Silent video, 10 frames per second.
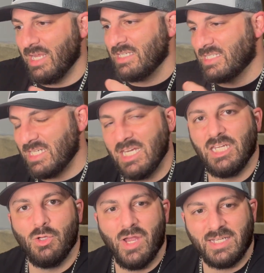
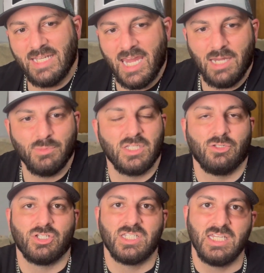seeing you at games and
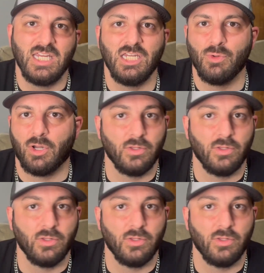they're seeing you at